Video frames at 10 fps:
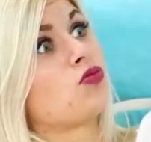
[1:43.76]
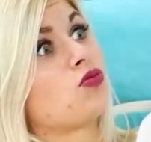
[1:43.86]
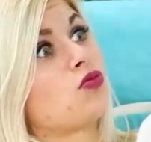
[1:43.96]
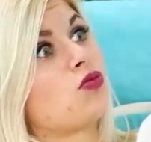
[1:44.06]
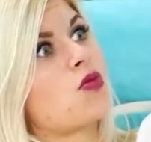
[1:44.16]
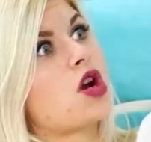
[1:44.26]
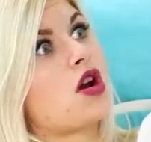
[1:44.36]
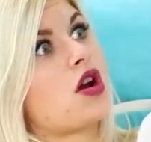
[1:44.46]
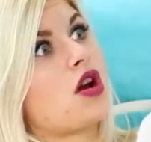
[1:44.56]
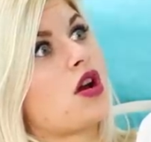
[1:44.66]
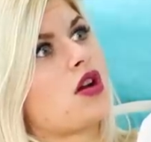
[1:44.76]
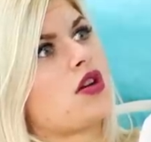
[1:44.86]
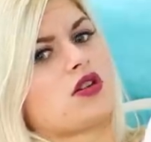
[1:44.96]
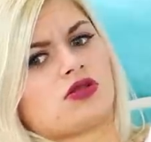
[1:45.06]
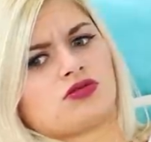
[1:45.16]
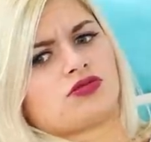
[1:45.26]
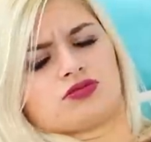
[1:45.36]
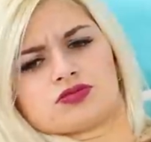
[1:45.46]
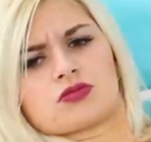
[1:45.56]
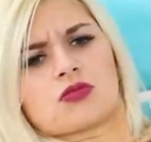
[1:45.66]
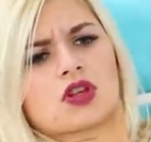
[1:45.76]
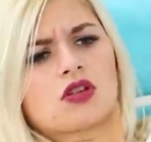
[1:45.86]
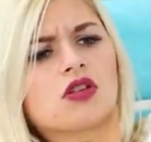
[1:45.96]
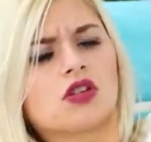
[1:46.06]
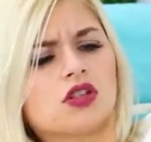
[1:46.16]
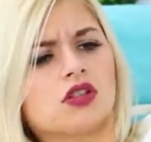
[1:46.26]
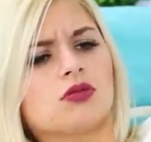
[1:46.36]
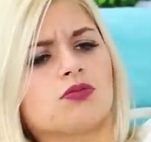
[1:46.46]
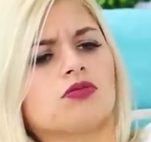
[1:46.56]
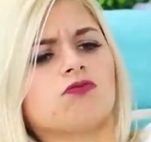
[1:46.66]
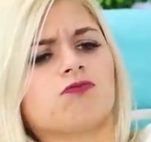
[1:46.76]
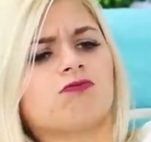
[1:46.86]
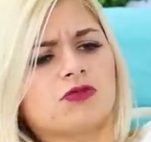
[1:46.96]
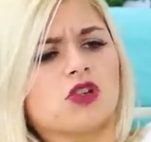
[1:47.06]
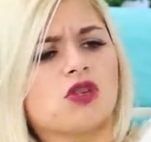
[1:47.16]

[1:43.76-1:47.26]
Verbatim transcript: take a full body pic, but my arms are not long